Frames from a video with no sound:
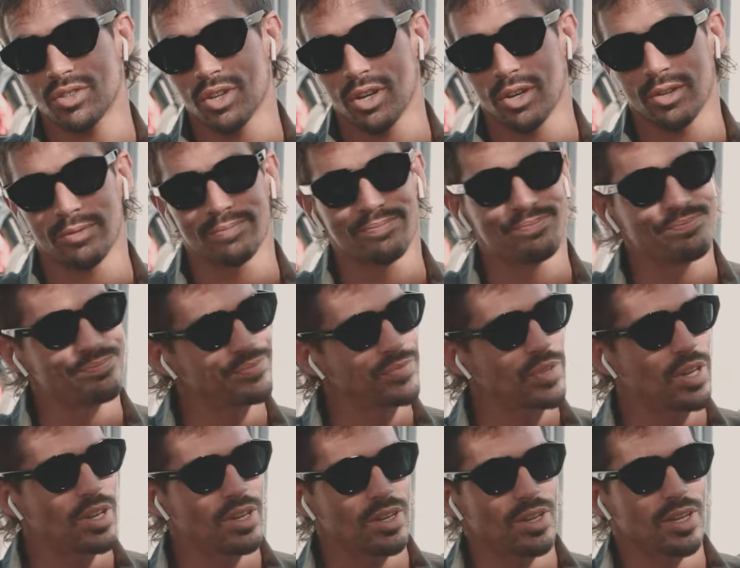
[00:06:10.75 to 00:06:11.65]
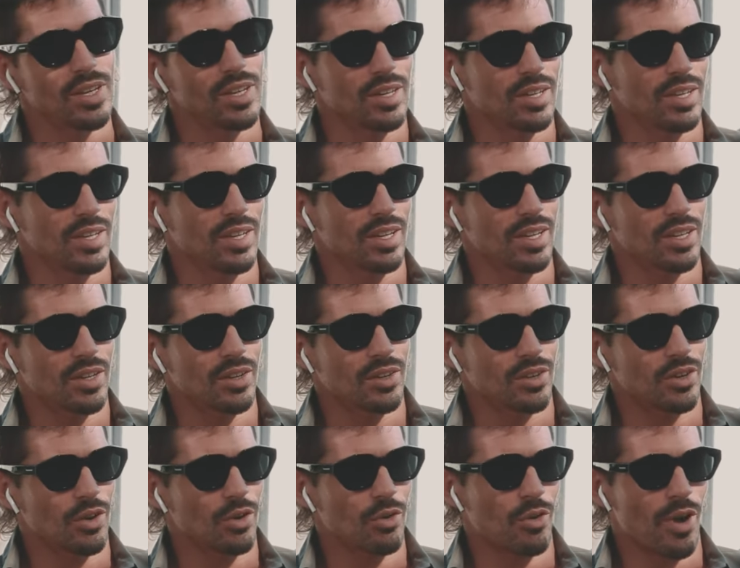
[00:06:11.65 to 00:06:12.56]
so
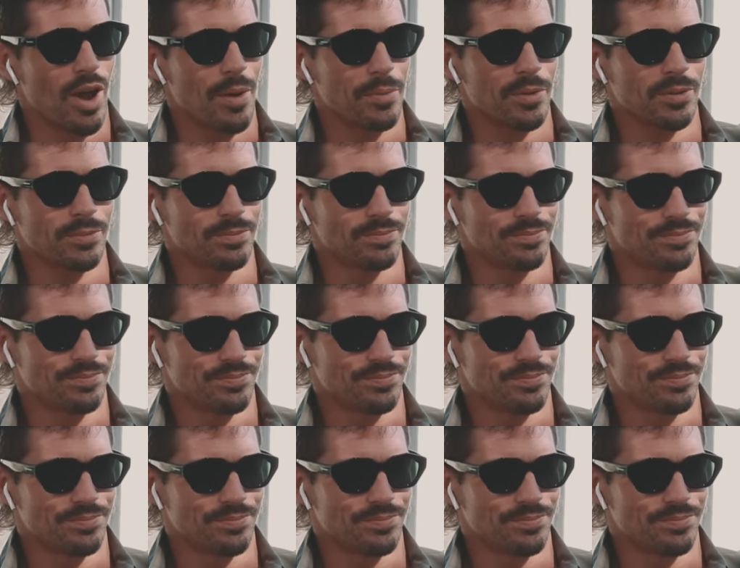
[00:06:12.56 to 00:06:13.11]
go grab it.